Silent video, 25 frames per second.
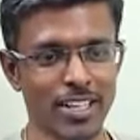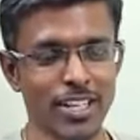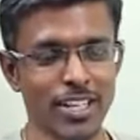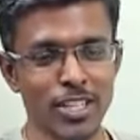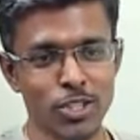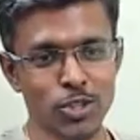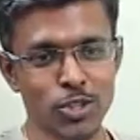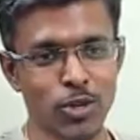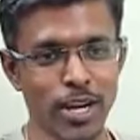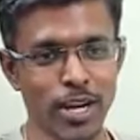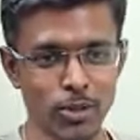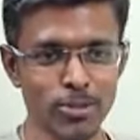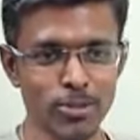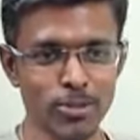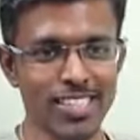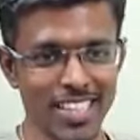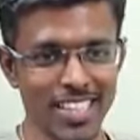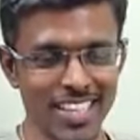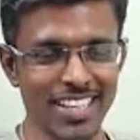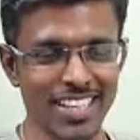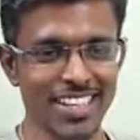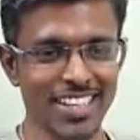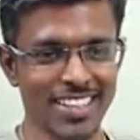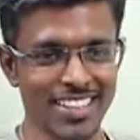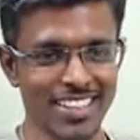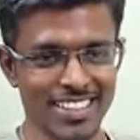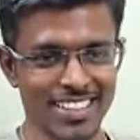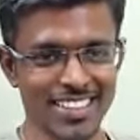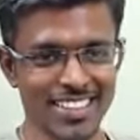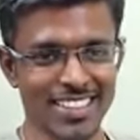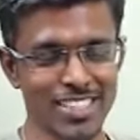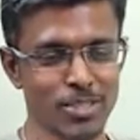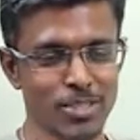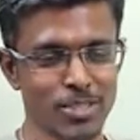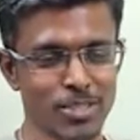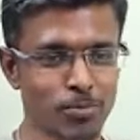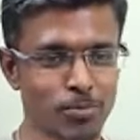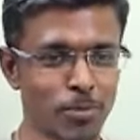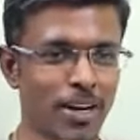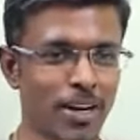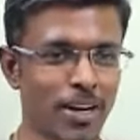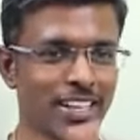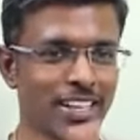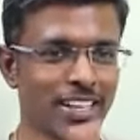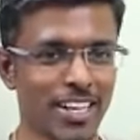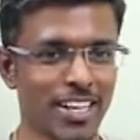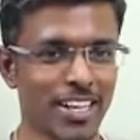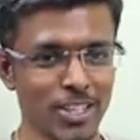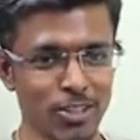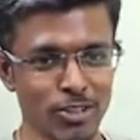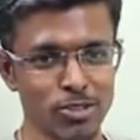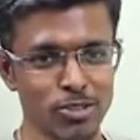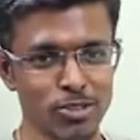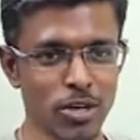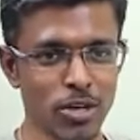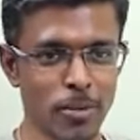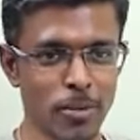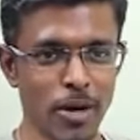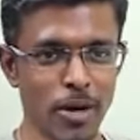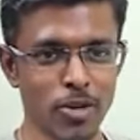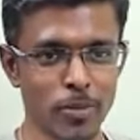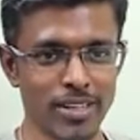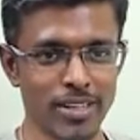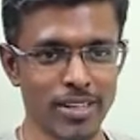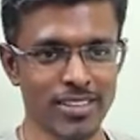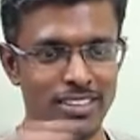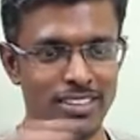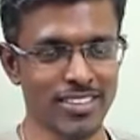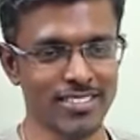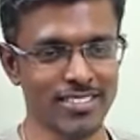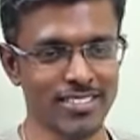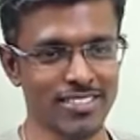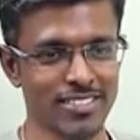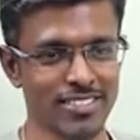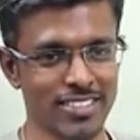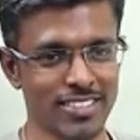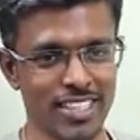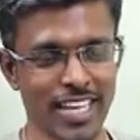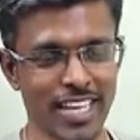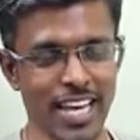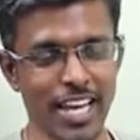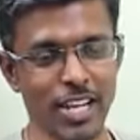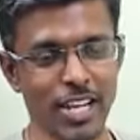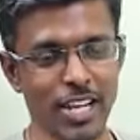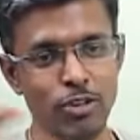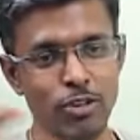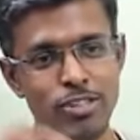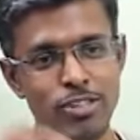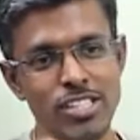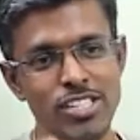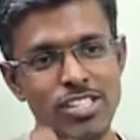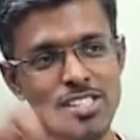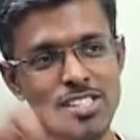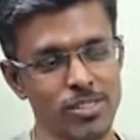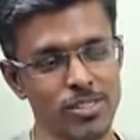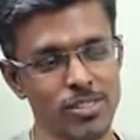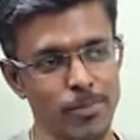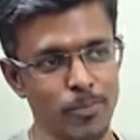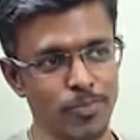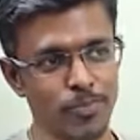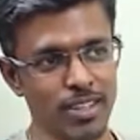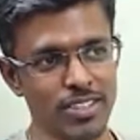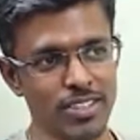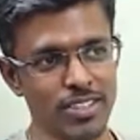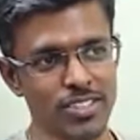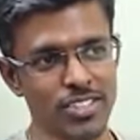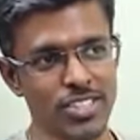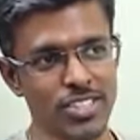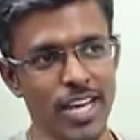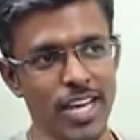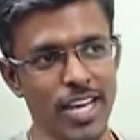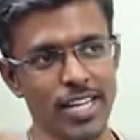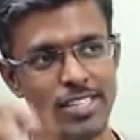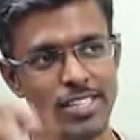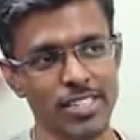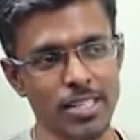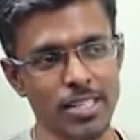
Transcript: So I do see this part that you spoke about, but can you just share